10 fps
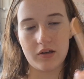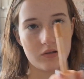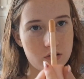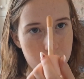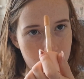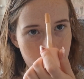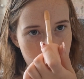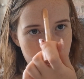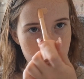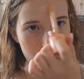because it's a bit
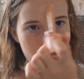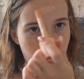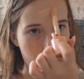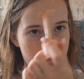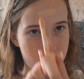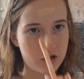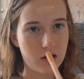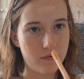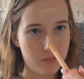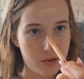too dark of a
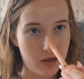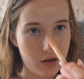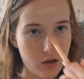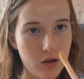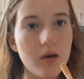shade for me.